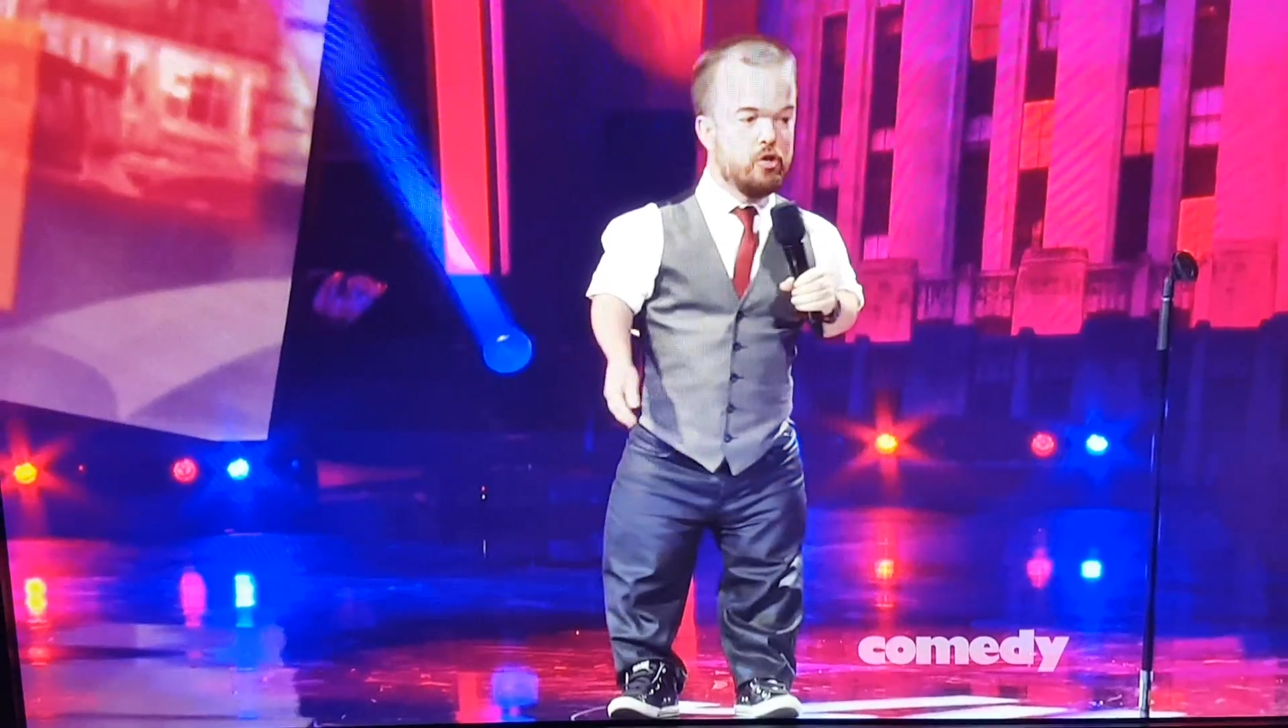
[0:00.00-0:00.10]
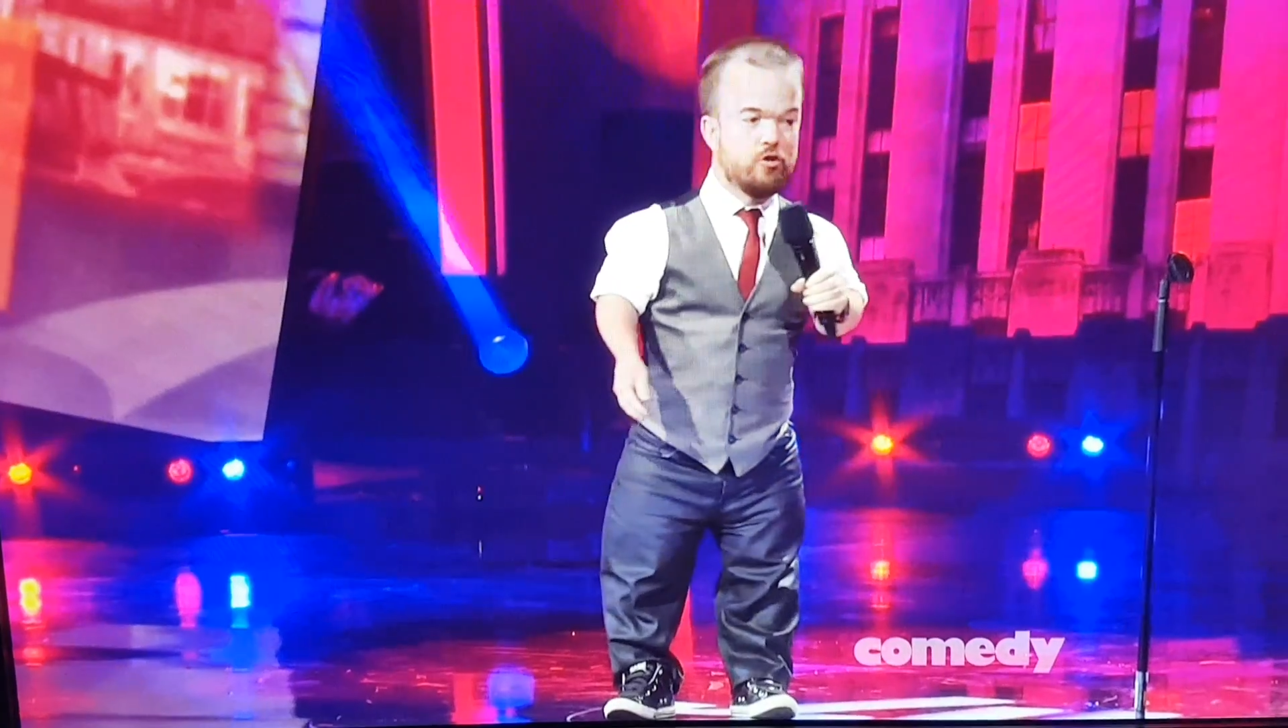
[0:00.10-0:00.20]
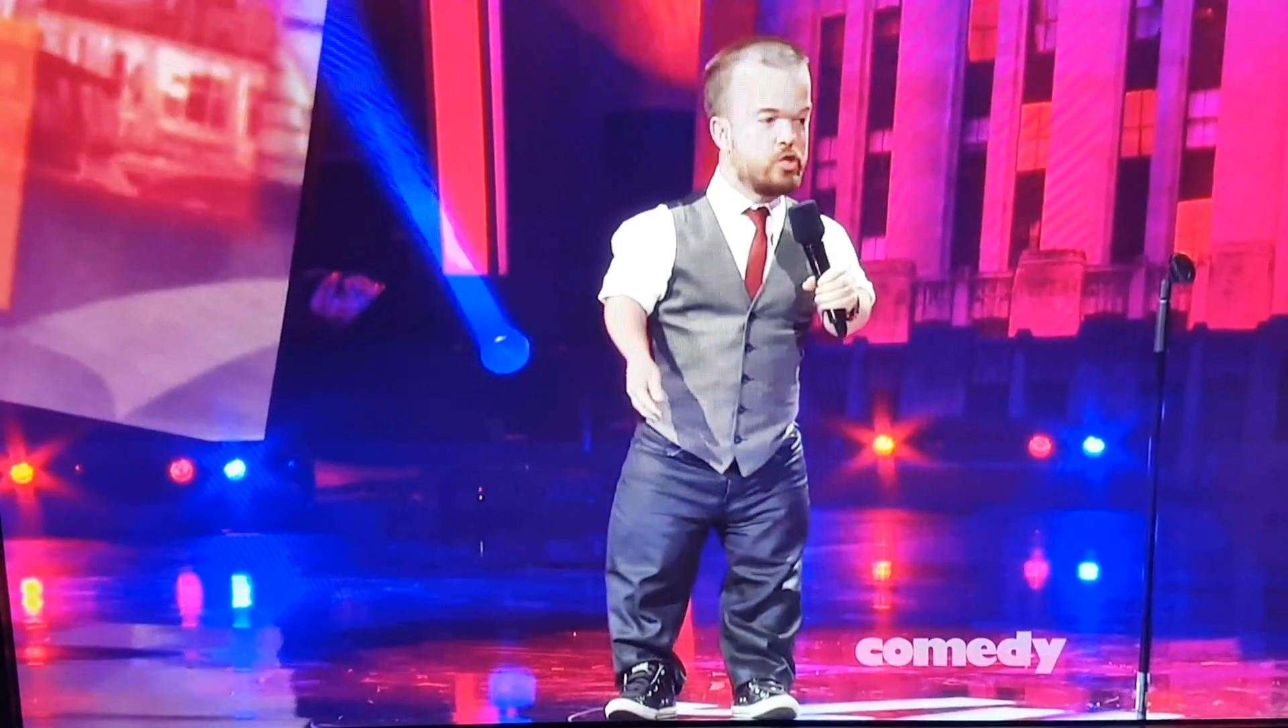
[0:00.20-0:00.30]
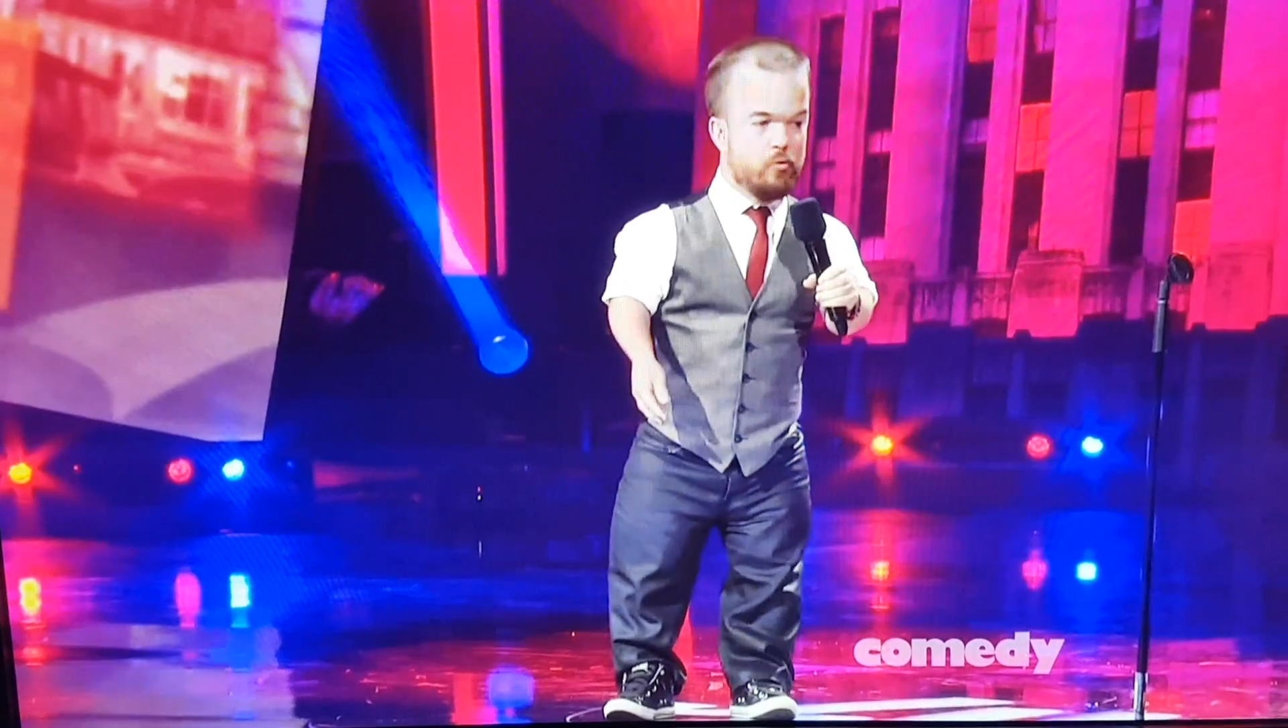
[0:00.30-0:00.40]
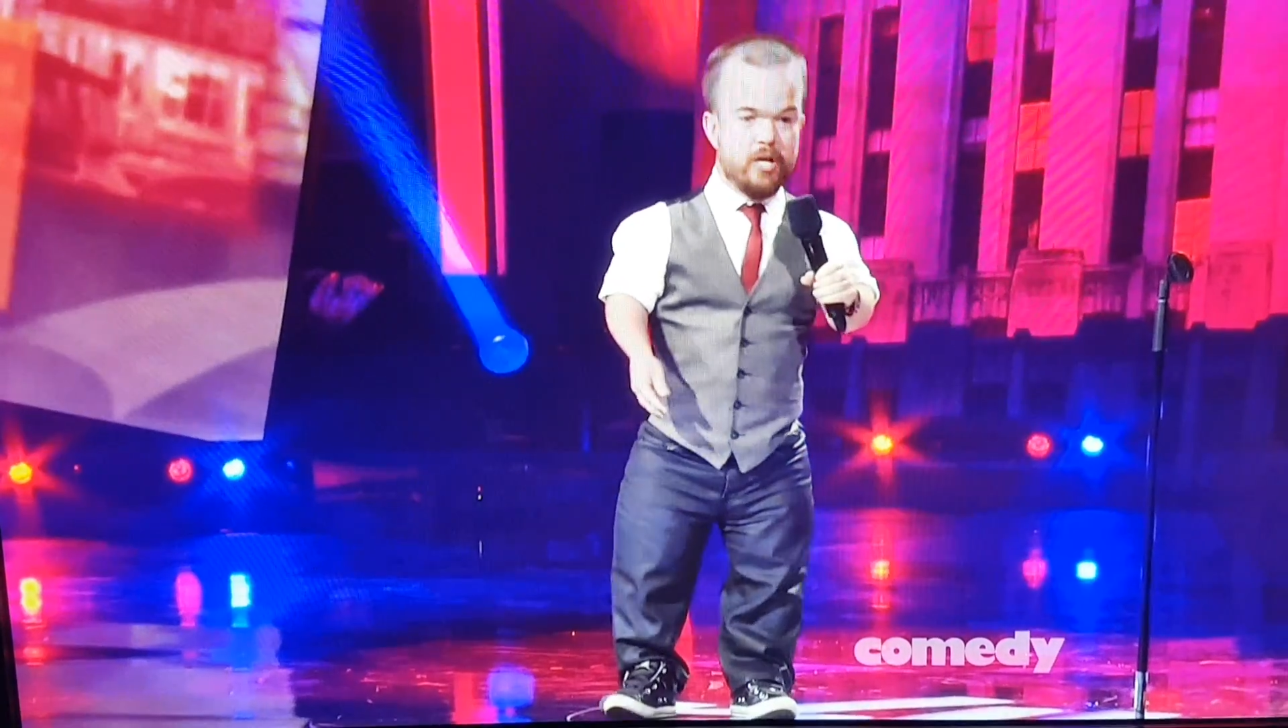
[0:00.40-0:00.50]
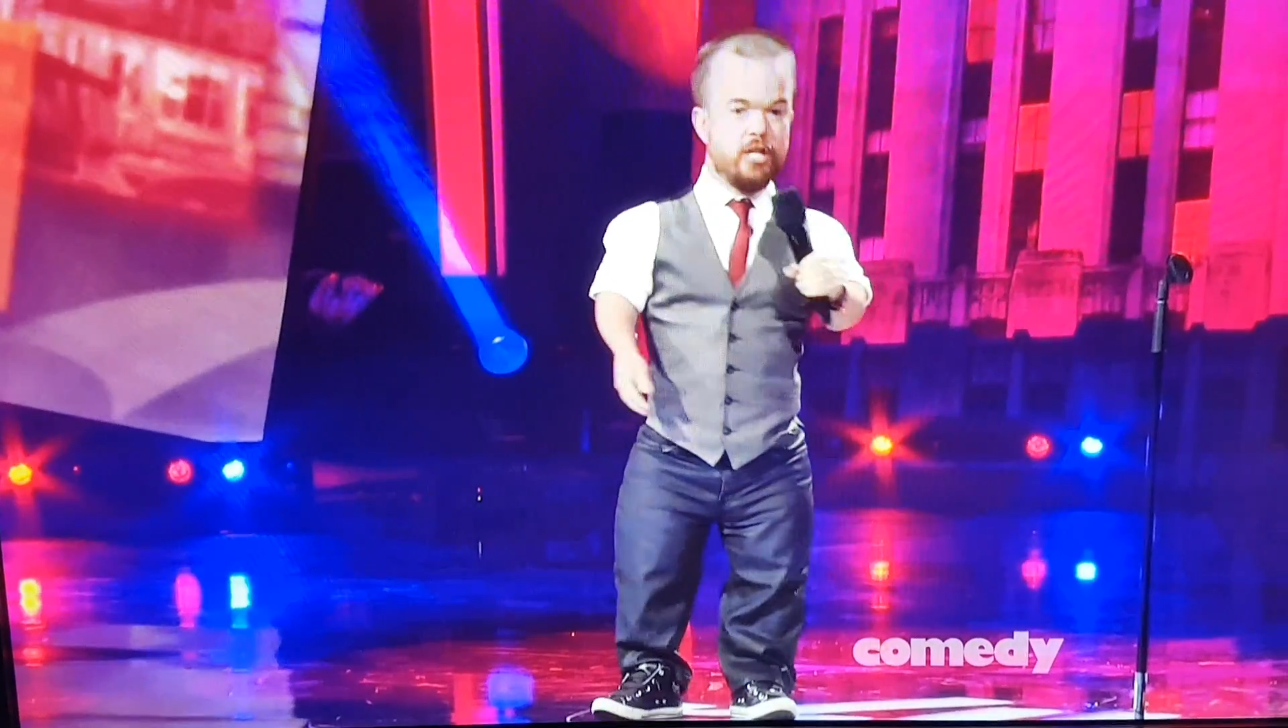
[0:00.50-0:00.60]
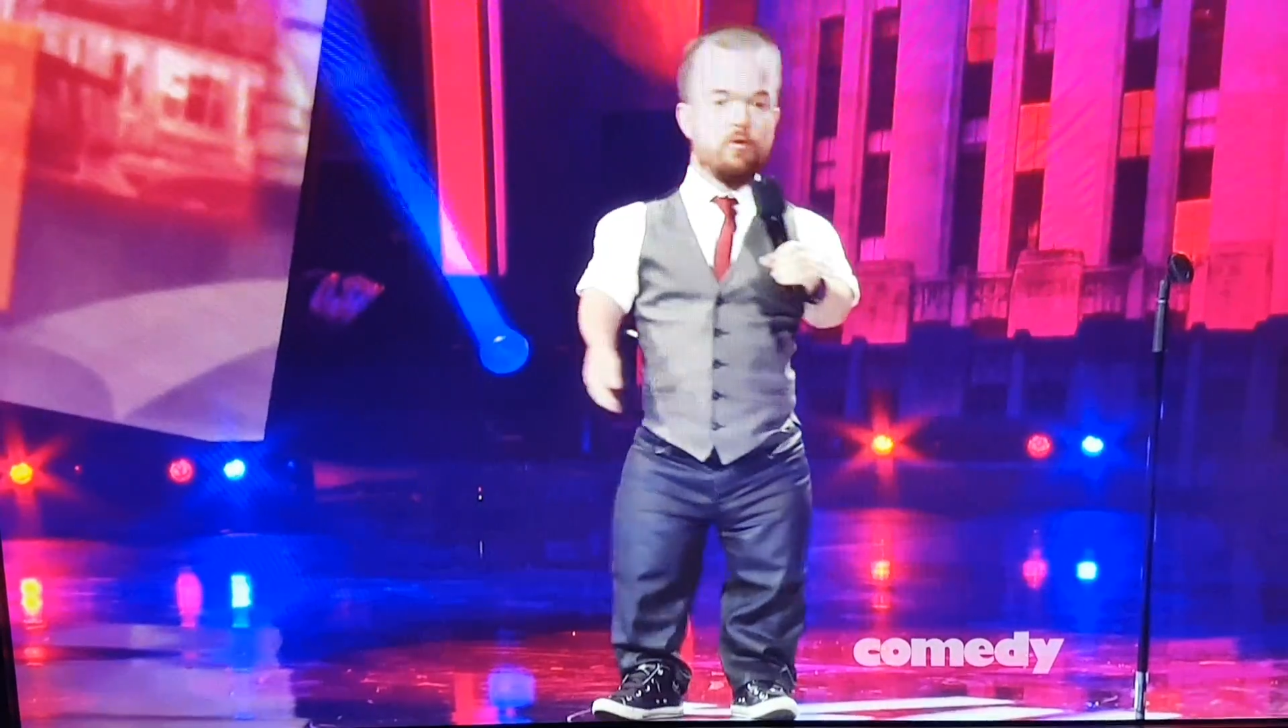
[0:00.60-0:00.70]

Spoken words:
used to it.